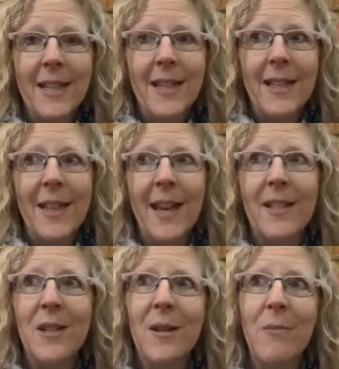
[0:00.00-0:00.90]

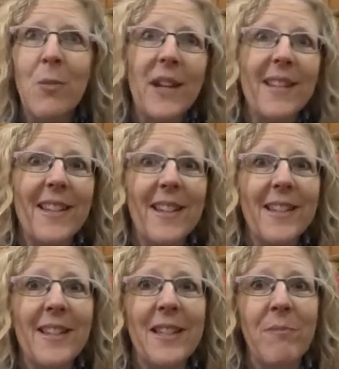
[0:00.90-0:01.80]
That brings
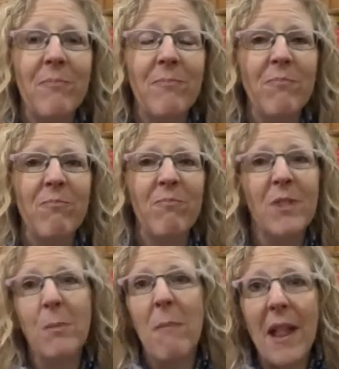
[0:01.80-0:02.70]
us
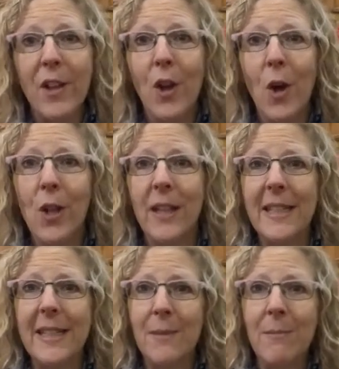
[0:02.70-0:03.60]
some melancholy,
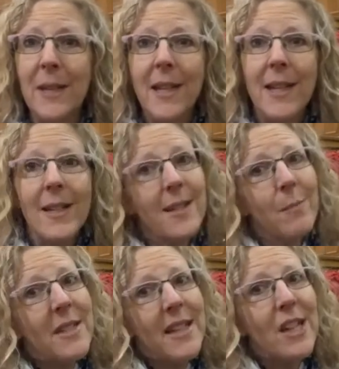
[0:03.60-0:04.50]
some
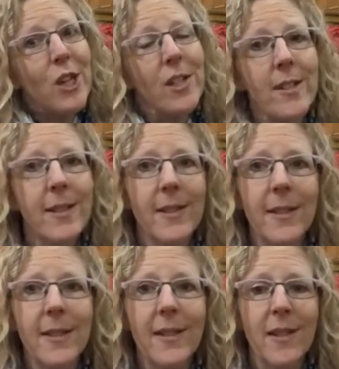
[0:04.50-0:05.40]
tears,
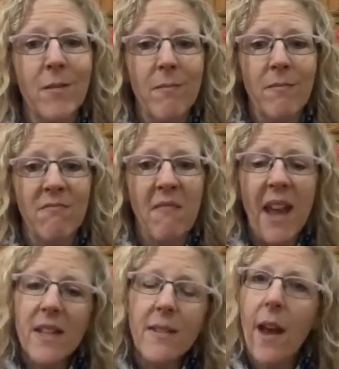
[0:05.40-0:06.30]
some
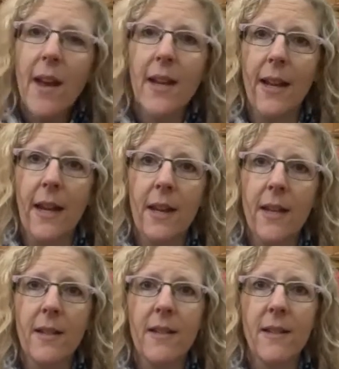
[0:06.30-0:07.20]
anxiety,
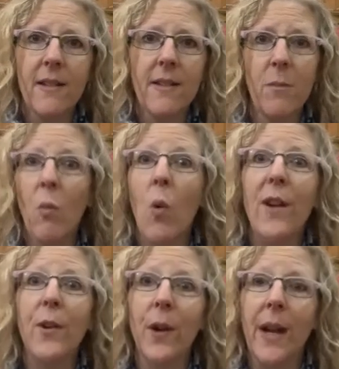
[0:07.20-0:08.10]
and some
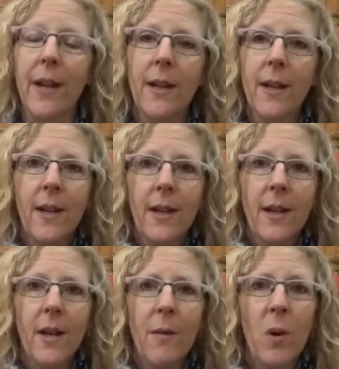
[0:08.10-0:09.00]
wondering.
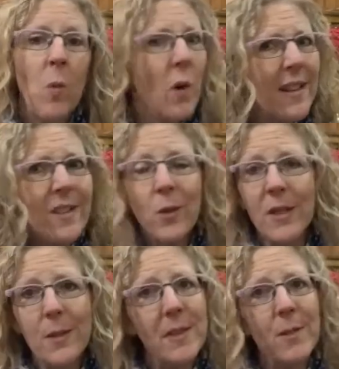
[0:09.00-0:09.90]
But what is
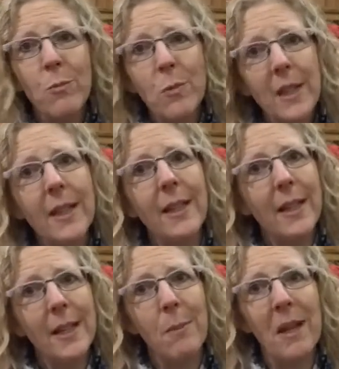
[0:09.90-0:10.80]
Christmas really
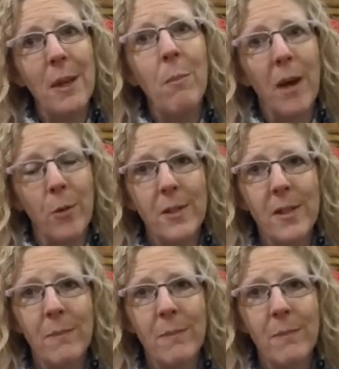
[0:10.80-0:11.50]
going to be about?